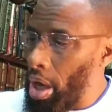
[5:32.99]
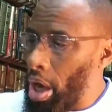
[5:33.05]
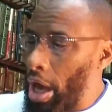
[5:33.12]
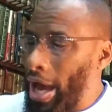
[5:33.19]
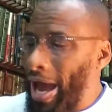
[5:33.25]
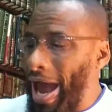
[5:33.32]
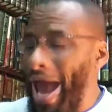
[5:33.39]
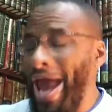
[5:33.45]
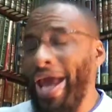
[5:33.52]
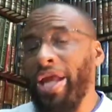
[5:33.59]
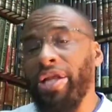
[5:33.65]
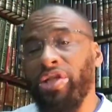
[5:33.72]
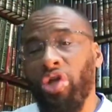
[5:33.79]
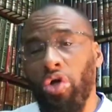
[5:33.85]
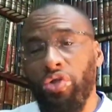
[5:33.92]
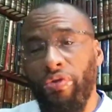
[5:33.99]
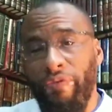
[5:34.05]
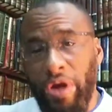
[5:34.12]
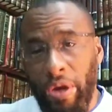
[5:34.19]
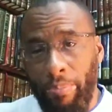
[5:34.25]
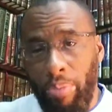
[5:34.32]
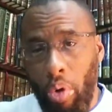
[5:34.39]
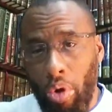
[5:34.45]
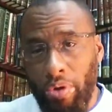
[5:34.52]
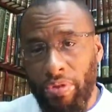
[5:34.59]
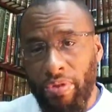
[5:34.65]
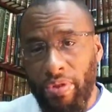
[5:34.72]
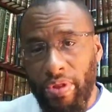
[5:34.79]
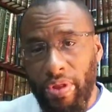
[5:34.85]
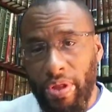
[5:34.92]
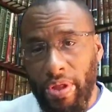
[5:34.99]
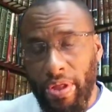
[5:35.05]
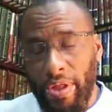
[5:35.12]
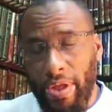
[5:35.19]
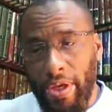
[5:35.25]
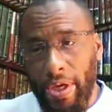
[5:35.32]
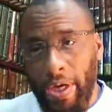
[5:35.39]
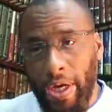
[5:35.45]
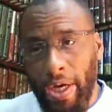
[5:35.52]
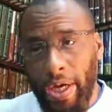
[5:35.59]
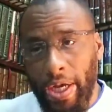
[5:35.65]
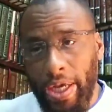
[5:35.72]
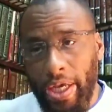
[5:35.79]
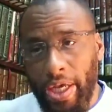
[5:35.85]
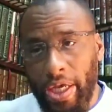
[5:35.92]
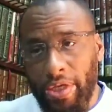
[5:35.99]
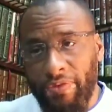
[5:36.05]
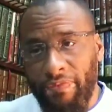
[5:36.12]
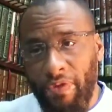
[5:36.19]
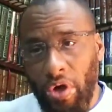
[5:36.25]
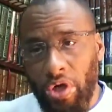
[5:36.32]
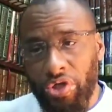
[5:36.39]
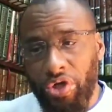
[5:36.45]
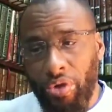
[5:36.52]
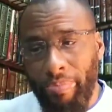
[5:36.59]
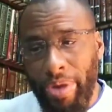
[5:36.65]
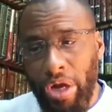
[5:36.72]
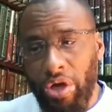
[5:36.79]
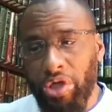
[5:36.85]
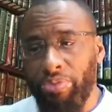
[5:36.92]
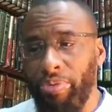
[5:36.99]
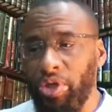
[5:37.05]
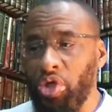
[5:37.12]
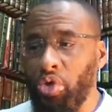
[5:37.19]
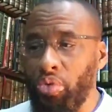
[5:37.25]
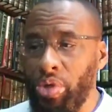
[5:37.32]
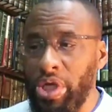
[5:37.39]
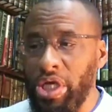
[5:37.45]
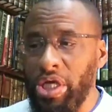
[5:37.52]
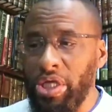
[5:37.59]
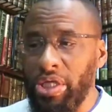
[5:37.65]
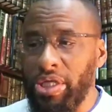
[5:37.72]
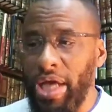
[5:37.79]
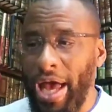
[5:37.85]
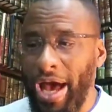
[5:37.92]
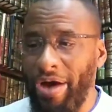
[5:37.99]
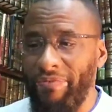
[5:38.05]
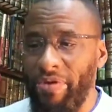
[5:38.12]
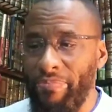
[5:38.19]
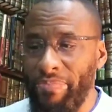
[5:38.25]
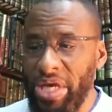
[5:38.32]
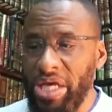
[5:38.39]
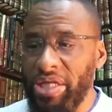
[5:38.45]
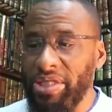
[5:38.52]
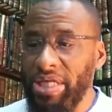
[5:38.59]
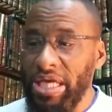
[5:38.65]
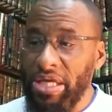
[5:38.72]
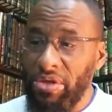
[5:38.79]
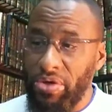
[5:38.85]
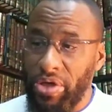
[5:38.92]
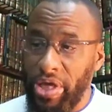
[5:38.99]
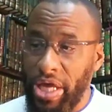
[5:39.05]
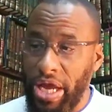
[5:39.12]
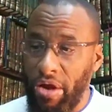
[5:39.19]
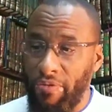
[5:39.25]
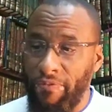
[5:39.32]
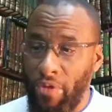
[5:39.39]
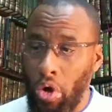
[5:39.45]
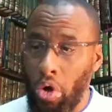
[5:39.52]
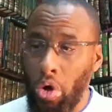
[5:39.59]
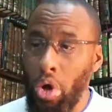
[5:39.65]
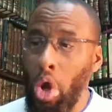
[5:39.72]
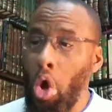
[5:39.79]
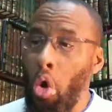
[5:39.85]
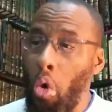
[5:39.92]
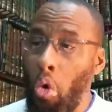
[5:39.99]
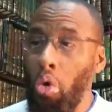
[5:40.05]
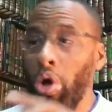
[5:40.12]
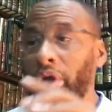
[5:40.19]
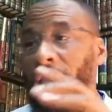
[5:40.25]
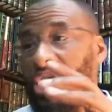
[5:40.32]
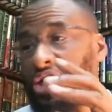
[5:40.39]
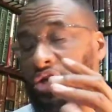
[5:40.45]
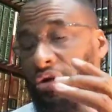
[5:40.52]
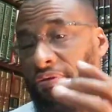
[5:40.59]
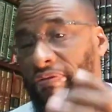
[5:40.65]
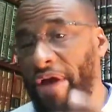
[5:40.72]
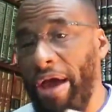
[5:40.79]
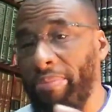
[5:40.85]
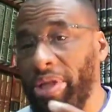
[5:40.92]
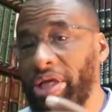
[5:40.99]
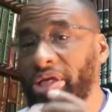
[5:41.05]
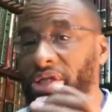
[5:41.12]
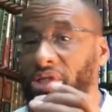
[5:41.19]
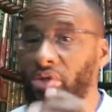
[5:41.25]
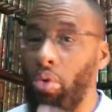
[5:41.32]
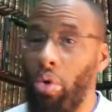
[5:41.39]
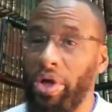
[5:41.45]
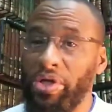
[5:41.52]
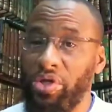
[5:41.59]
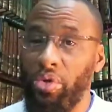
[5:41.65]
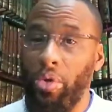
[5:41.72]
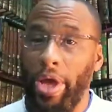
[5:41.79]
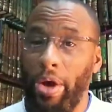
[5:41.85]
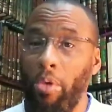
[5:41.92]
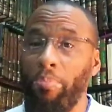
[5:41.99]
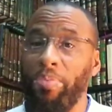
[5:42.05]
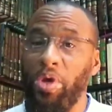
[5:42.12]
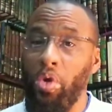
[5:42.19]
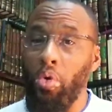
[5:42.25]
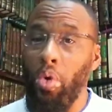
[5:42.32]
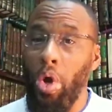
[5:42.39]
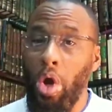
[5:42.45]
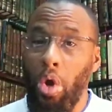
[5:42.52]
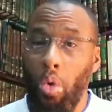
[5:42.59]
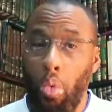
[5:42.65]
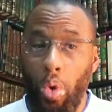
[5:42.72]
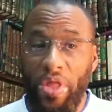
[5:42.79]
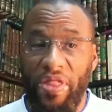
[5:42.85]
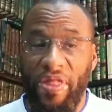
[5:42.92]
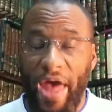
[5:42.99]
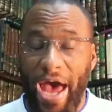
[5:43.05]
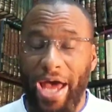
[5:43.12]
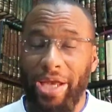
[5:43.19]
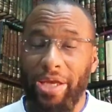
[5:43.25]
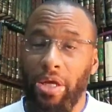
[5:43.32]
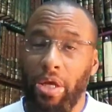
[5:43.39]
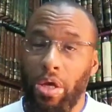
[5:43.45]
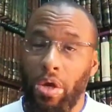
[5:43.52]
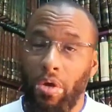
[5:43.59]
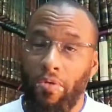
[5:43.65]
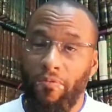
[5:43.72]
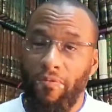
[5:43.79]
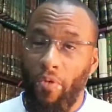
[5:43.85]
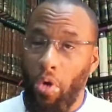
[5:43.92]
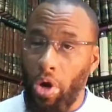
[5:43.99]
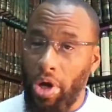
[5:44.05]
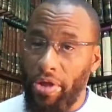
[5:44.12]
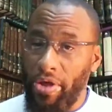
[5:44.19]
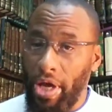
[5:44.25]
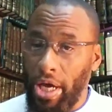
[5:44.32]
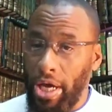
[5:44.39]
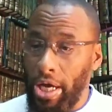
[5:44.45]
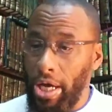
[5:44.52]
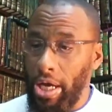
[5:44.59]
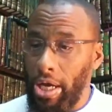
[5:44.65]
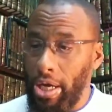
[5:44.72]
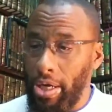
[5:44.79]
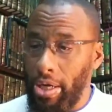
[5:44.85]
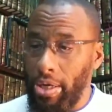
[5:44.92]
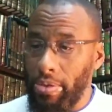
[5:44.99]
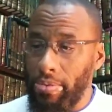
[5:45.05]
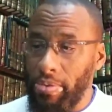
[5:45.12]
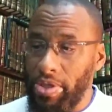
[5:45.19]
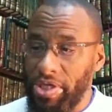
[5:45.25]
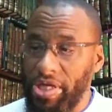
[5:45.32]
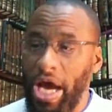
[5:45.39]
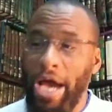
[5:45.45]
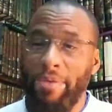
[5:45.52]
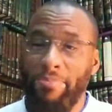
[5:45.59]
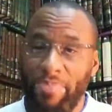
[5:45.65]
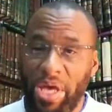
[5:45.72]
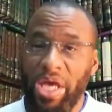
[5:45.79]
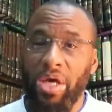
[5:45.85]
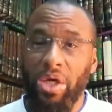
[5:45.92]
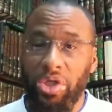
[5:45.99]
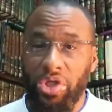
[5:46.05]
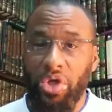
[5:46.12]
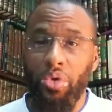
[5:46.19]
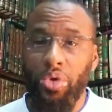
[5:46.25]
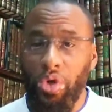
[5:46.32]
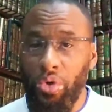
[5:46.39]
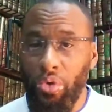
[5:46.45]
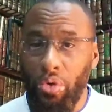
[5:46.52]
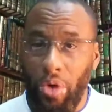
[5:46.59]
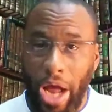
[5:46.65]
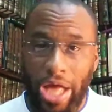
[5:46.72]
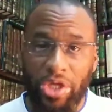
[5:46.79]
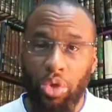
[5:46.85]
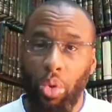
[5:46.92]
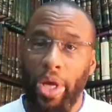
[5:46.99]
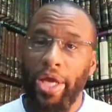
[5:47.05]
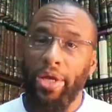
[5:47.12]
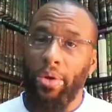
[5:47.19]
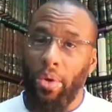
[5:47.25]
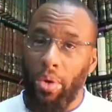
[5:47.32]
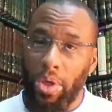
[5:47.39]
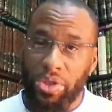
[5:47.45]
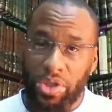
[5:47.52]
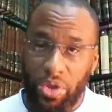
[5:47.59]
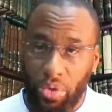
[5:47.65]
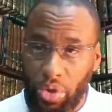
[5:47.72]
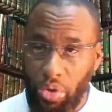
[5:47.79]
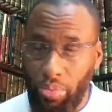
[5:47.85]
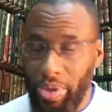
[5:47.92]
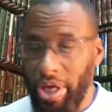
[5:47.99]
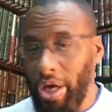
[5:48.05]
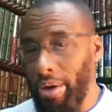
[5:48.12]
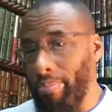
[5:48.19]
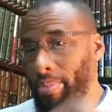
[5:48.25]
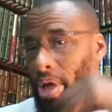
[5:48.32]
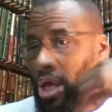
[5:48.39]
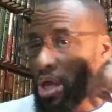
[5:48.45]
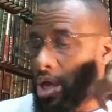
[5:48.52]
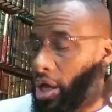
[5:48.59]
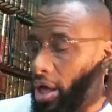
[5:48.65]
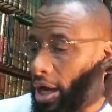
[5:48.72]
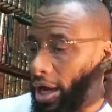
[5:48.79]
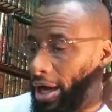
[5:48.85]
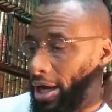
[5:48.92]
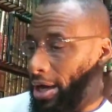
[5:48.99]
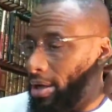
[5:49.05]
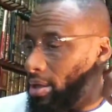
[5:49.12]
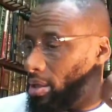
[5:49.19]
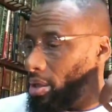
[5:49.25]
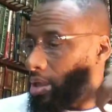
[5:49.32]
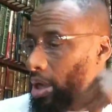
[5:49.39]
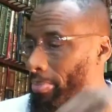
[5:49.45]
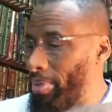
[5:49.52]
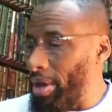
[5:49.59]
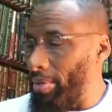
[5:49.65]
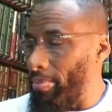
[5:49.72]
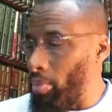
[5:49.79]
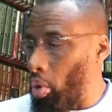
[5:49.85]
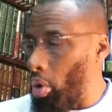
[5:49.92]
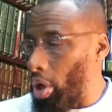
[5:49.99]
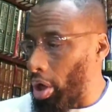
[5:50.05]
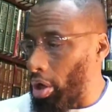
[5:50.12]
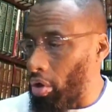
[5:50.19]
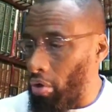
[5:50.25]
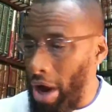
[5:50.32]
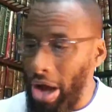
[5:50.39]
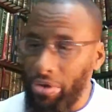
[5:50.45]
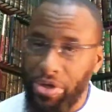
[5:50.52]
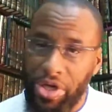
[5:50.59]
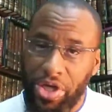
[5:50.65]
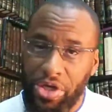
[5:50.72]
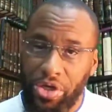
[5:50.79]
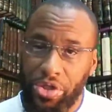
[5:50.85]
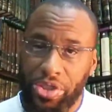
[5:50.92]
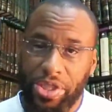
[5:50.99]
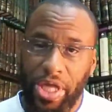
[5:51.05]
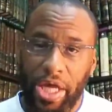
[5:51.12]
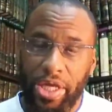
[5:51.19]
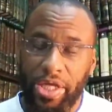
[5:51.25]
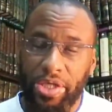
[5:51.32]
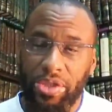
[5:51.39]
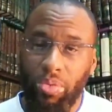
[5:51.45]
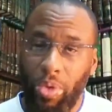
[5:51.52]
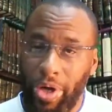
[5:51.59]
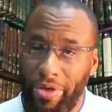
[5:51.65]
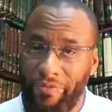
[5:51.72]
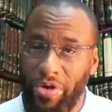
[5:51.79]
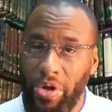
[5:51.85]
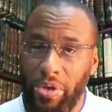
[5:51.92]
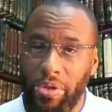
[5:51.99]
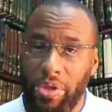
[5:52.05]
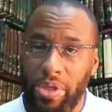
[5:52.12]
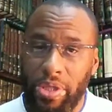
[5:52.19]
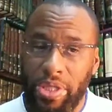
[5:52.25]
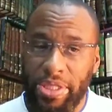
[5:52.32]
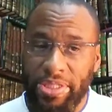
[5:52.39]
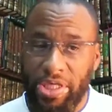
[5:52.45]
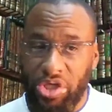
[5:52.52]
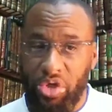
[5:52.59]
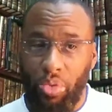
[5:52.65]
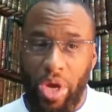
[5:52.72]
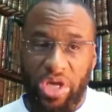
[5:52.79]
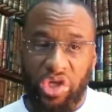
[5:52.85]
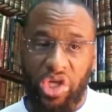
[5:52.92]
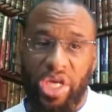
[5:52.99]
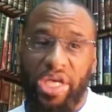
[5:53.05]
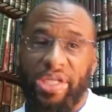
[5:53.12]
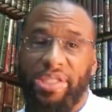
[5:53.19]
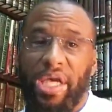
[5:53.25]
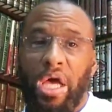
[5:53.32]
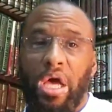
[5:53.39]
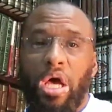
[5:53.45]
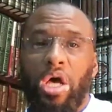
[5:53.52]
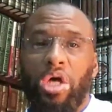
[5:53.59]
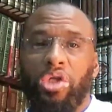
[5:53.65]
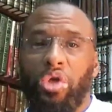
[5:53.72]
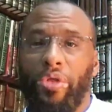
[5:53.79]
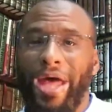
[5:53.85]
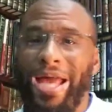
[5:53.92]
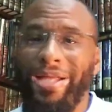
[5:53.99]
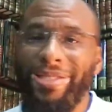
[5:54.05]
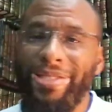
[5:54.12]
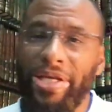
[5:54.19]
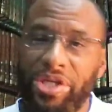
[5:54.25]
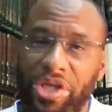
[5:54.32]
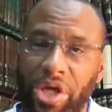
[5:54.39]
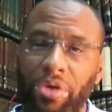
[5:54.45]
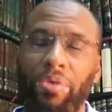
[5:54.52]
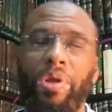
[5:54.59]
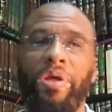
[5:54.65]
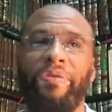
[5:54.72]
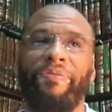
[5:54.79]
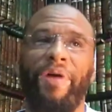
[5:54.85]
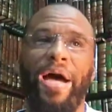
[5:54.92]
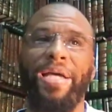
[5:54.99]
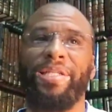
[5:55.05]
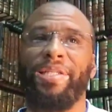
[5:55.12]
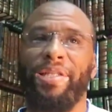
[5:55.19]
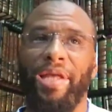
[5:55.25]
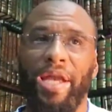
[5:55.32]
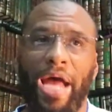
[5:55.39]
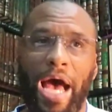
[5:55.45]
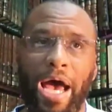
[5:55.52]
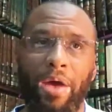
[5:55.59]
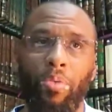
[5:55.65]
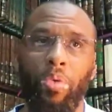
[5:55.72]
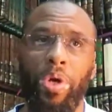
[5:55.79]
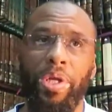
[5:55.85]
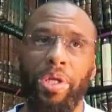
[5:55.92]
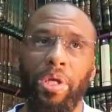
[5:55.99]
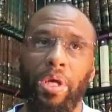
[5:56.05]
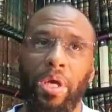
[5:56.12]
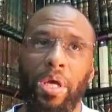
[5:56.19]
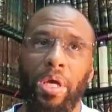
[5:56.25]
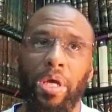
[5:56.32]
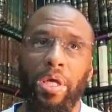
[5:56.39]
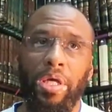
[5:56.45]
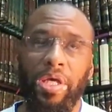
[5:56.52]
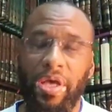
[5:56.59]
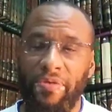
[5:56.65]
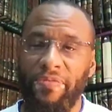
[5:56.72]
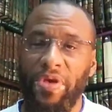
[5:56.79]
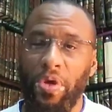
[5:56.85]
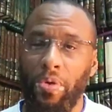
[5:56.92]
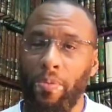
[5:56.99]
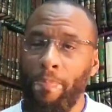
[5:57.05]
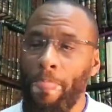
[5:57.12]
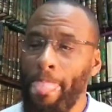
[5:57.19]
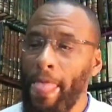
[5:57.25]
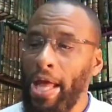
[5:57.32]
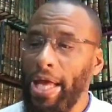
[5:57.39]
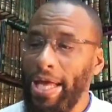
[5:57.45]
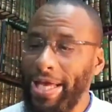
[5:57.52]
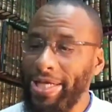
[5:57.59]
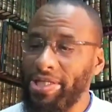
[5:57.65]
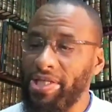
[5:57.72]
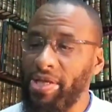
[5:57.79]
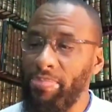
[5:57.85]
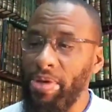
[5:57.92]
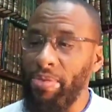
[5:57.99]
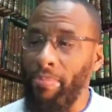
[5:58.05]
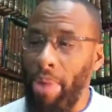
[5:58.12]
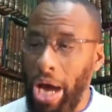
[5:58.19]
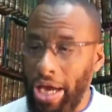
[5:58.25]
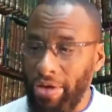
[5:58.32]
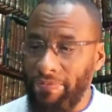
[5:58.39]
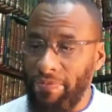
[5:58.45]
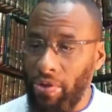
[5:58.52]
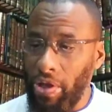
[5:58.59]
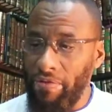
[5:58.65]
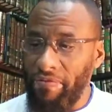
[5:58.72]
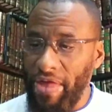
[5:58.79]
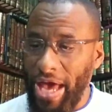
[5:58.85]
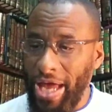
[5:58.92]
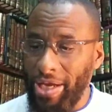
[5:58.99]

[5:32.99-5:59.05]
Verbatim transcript: and it's also very important uh, as far as your marriage, but you need to have a means either to care for her or unless your family is going to help you with that for uh, uh, the time being until you graduate or until you become uh, a bit more grounded in your studies, whatever the situation is. So that is the general advice that I would give you is to be mindful of that